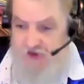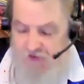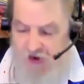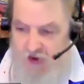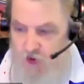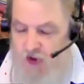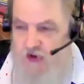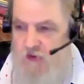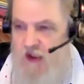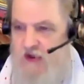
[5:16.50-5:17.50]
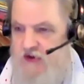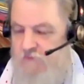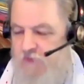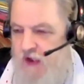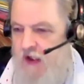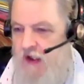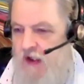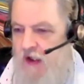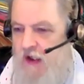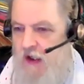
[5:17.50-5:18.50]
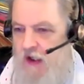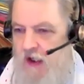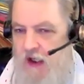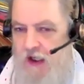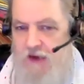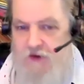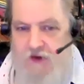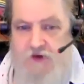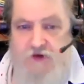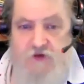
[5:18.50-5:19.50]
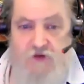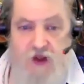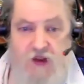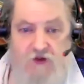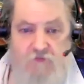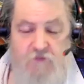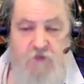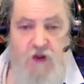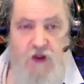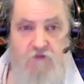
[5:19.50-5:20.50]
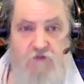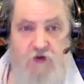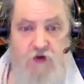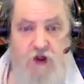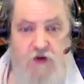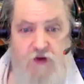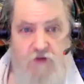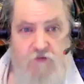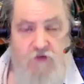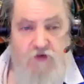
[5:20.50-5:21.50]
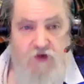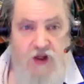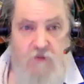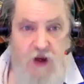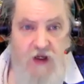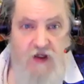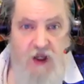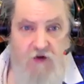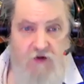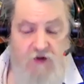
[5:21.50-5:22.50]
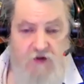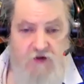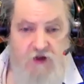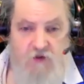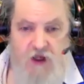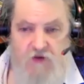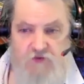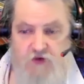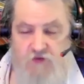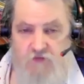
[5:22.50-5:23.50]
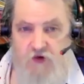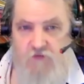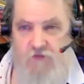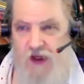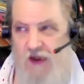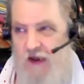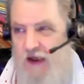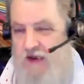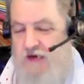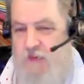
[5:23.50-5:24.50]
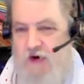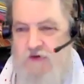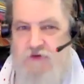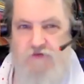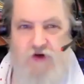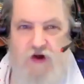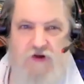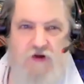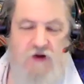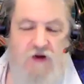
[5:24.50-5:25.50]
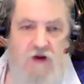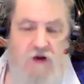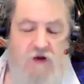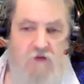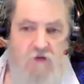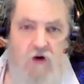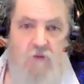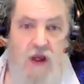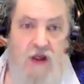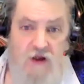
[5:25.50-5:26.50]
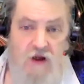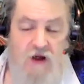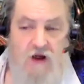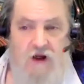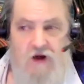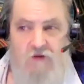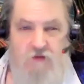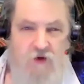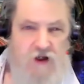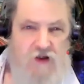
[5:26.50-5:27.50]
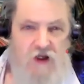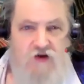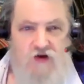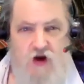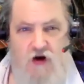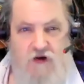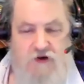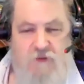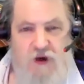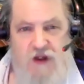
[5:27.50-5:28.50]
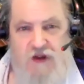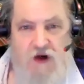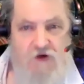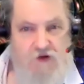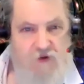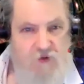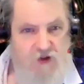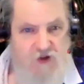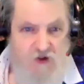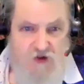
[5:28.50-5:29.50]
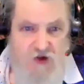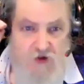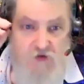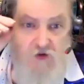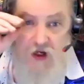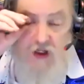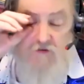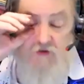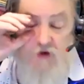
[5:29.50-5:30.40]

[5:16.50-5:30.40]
is a great point you mentioned. In this, that if you look at the three main characters that we have so far, well, I suppose we've got, main. I don't know if you want to take Shah as a main character, but she's not really, even